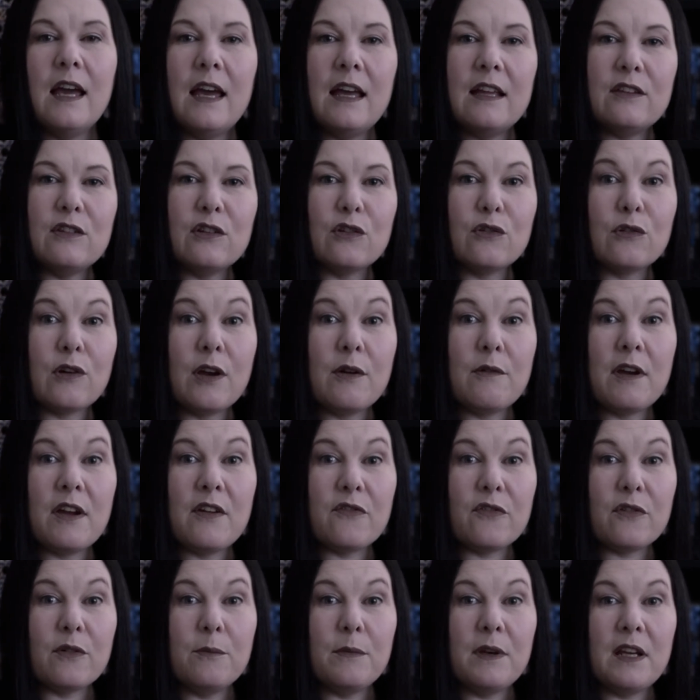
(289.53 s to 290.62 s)
It's a great way
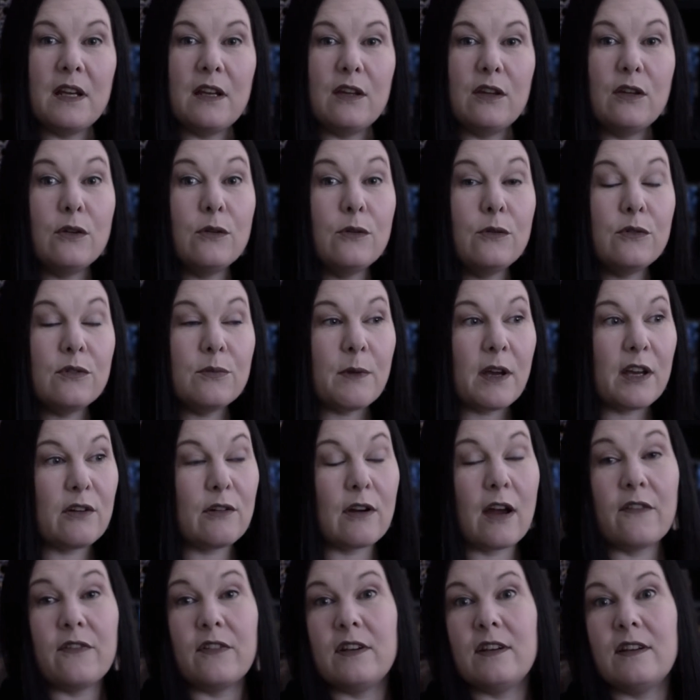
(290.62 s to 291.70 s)
for me to use my
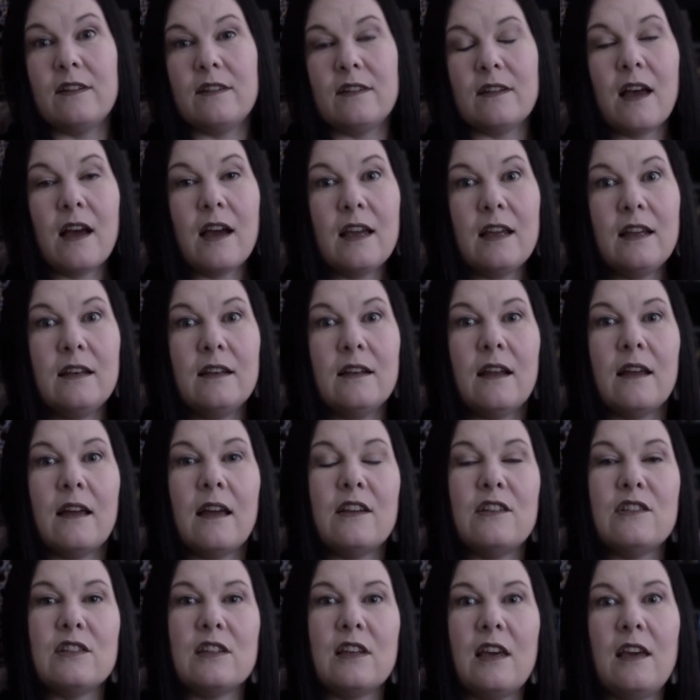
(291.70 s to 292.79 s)
graphic design
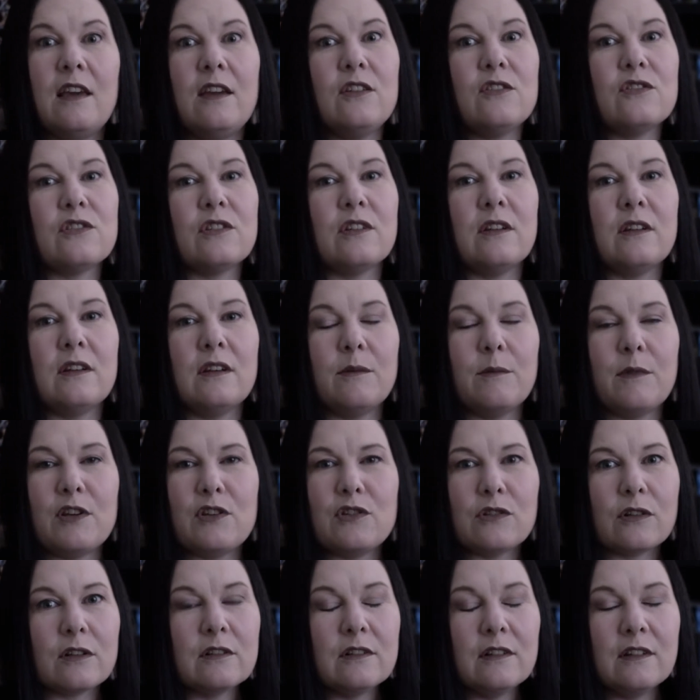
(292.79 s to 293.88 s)
education and my
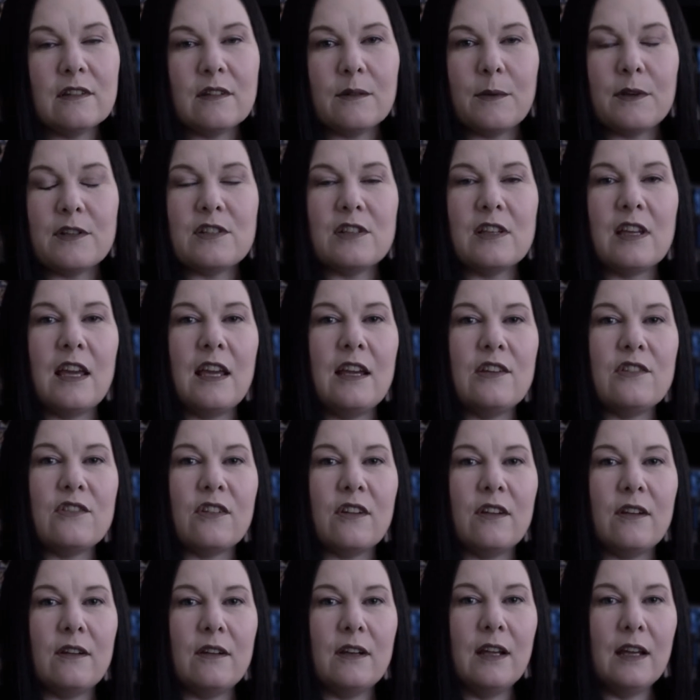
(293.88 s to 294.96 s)
journalism
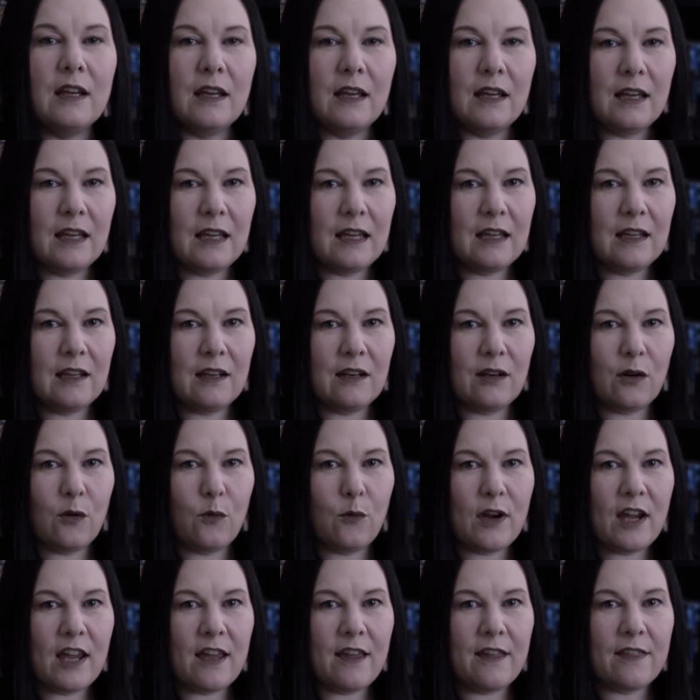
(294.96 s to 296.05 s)
education in a
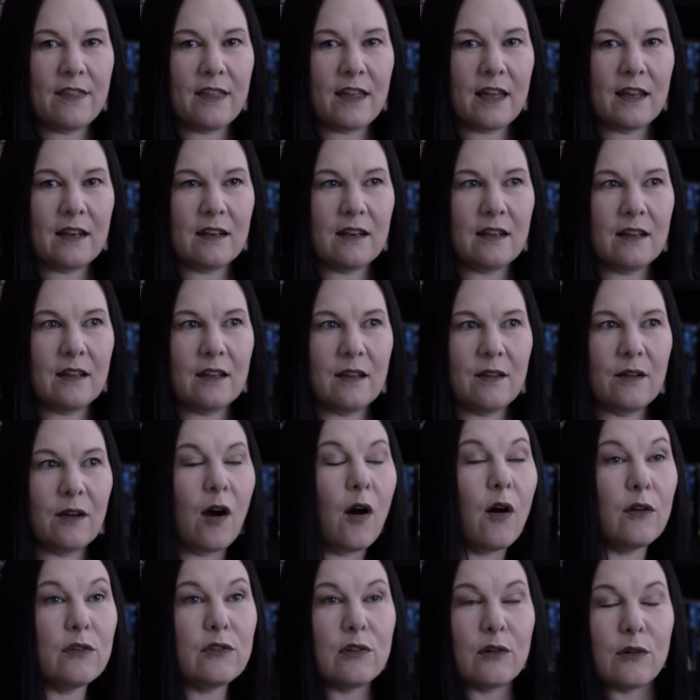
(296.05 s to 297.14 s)
way that
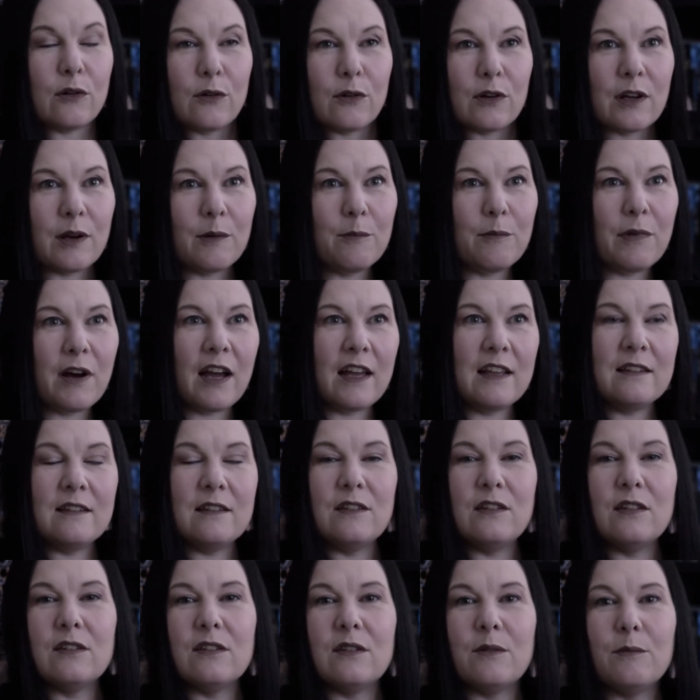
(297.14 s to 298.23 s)
also combines
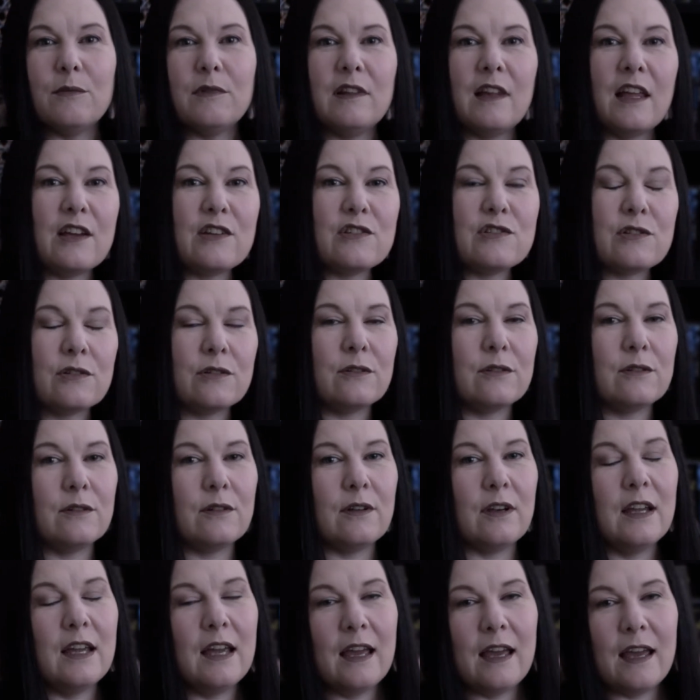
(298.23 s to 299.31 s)
into some
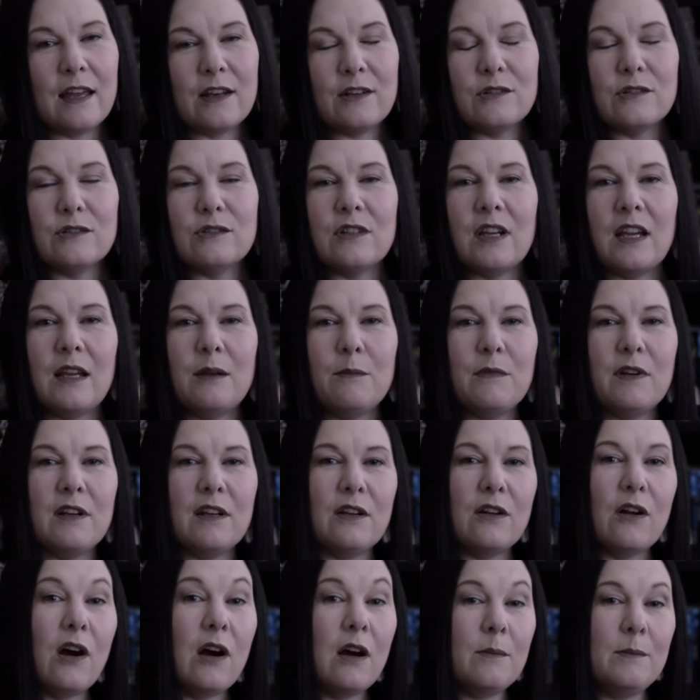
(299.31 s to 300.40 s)
leisure, entertainment,
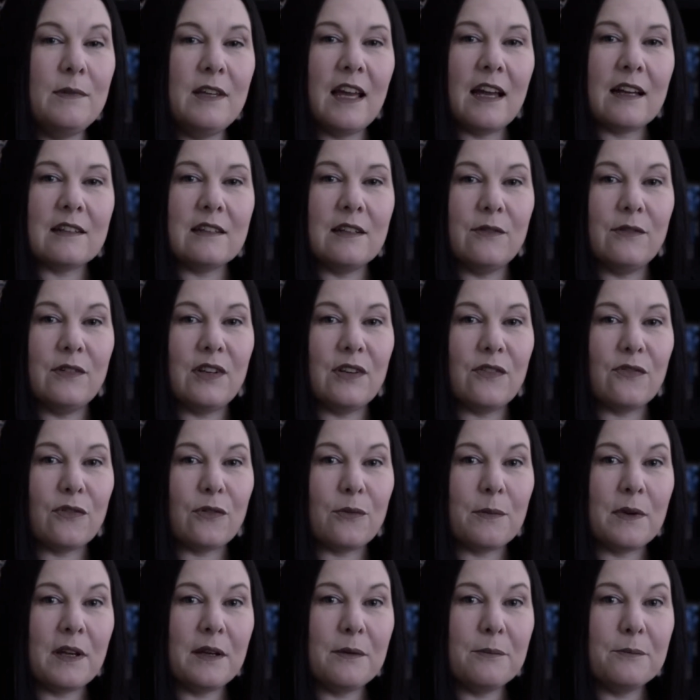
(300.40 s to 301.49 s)
and hobby activity for
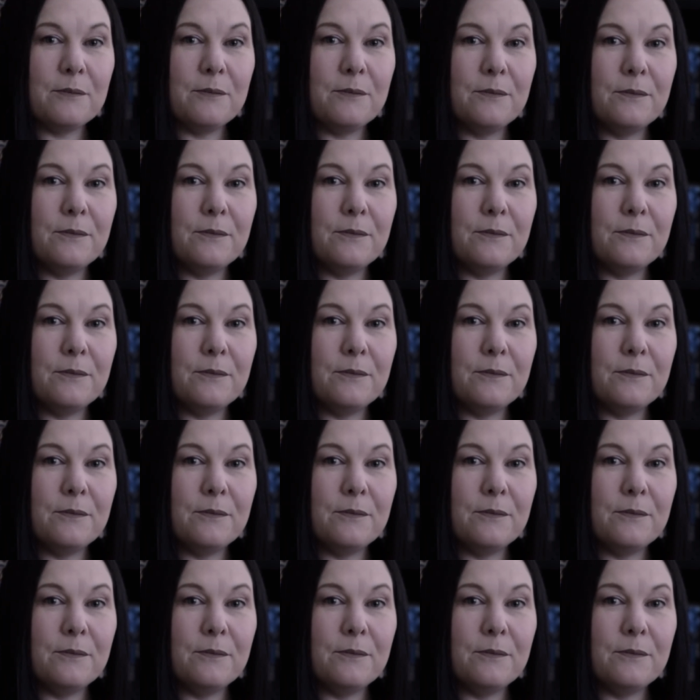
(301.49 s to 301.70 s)
me.